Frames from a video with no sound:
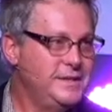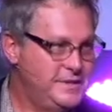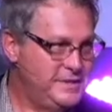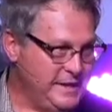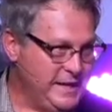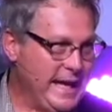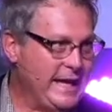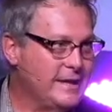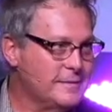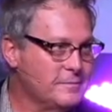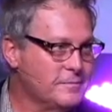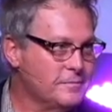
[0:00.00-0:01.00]
today.
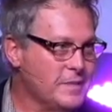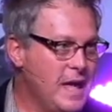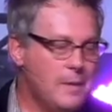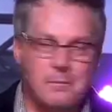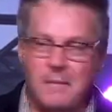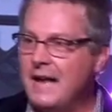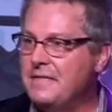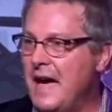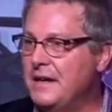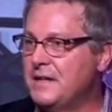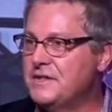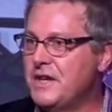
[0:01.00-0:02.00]
Make
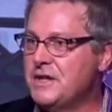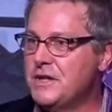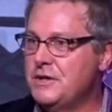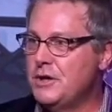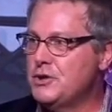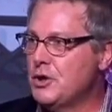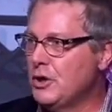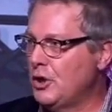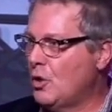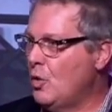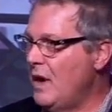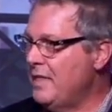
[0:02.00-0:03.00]
that decision that you're going
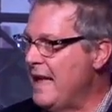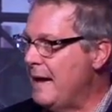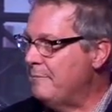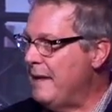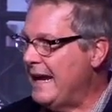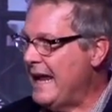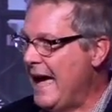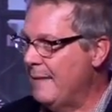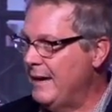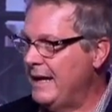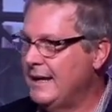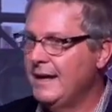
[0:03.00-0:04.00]
to quit that bad
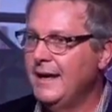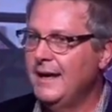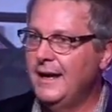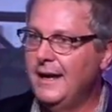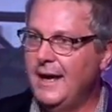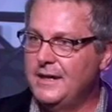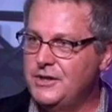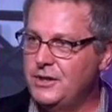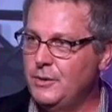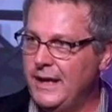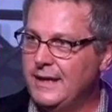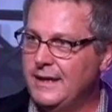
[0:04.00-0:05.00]
habit and
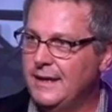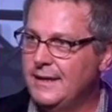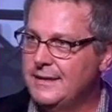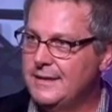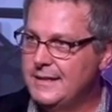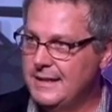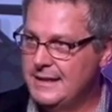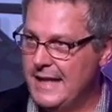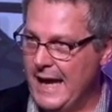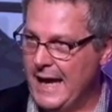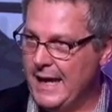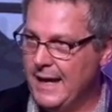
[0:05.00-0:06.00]
do it
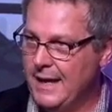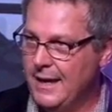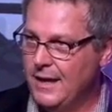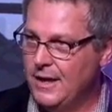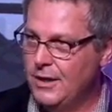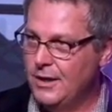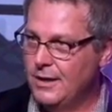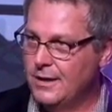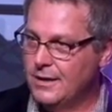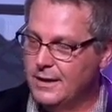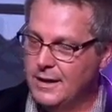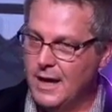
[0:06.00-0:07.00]
today.
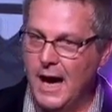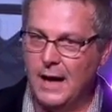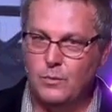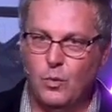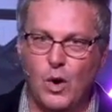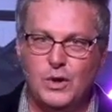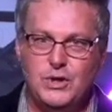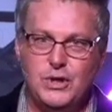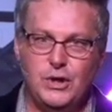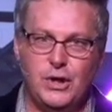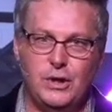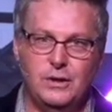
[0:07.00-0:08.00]
God wants
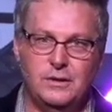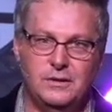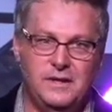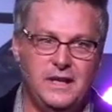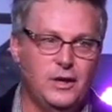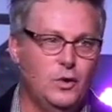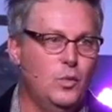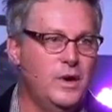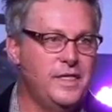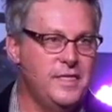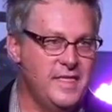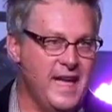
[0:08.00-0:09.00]
you to deal
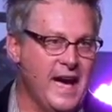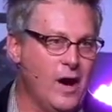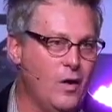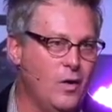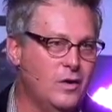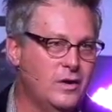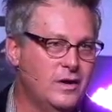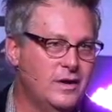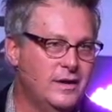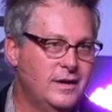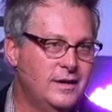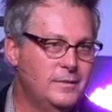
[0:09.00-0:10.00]
with now,
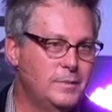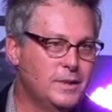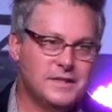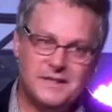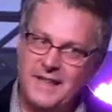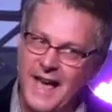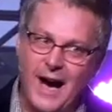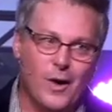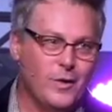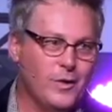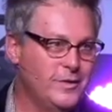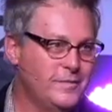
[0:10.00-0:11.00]
because
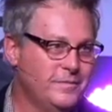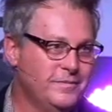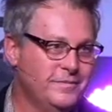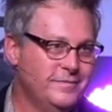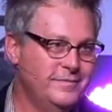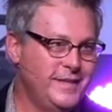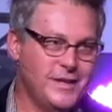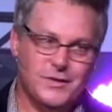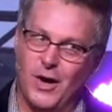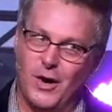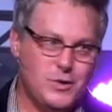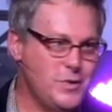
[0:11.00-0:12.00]
now
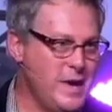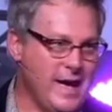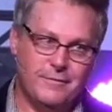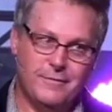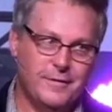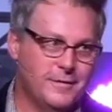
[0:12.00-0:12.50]
is all you have.